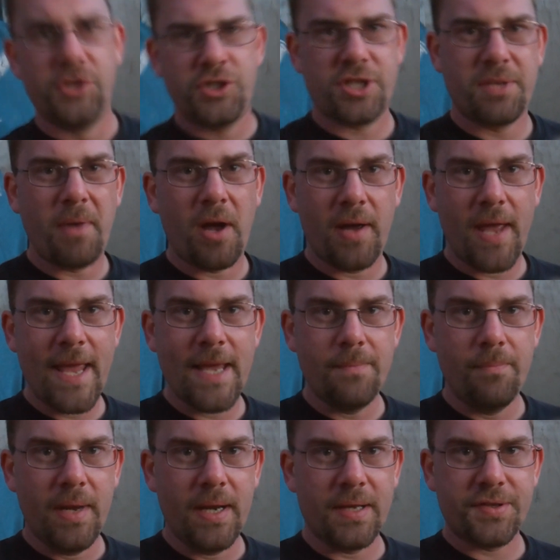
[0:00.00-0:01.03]
just about
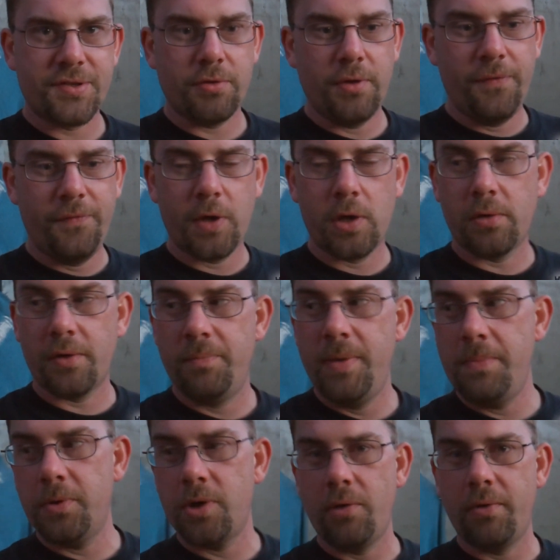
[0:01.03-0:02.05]
eight minutes. So you figure with
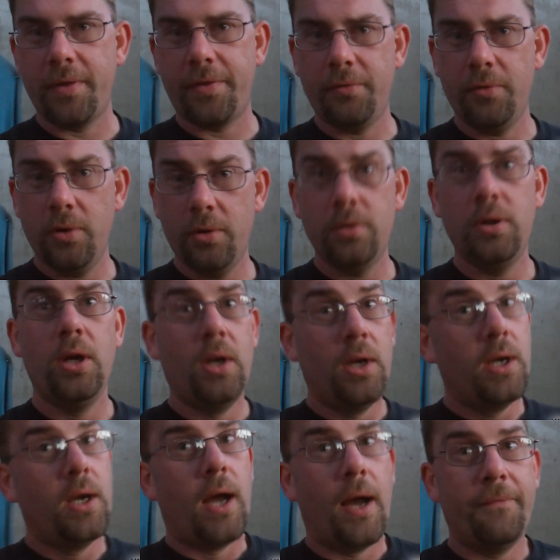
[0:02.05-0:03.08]
people going through,
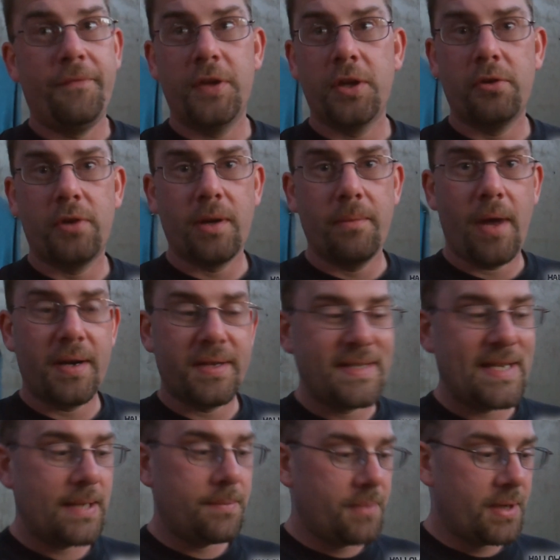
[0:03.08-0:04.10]
I'm figuring about a
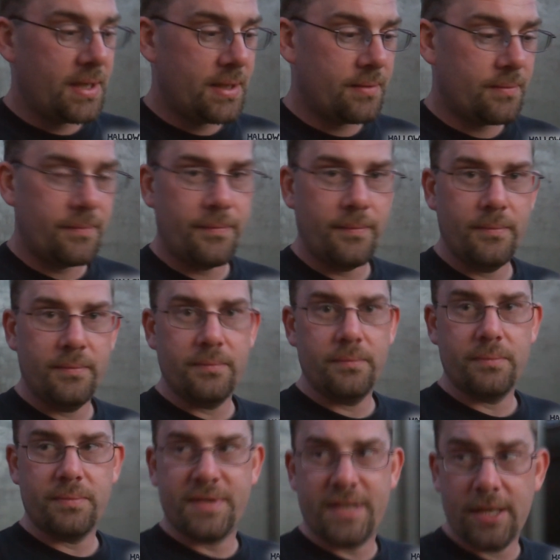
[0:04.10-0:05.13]
10 minute,
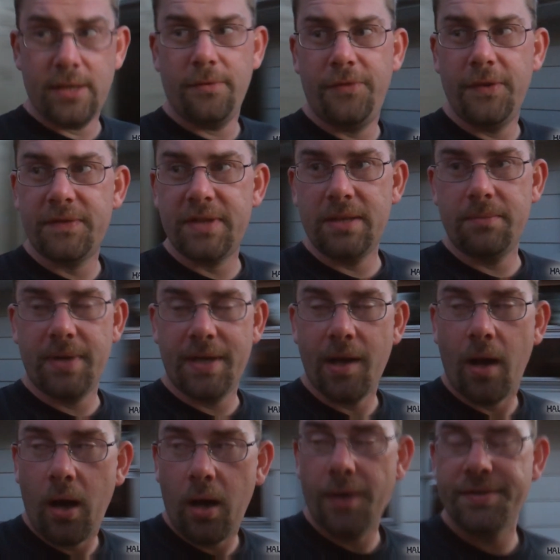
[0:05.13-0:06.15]
10 to 15 minute
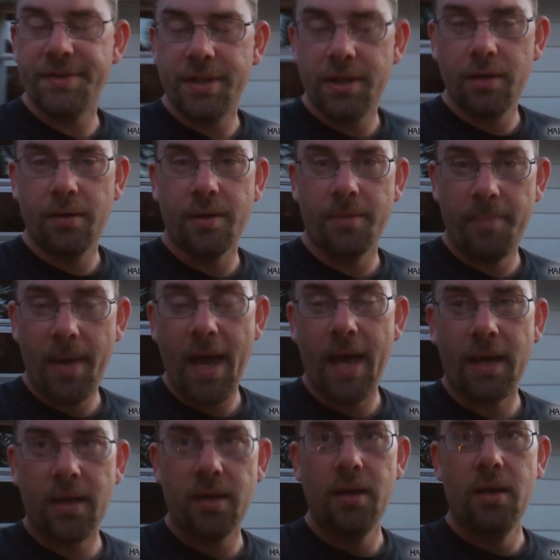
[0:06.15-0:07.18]
haunt here in the back.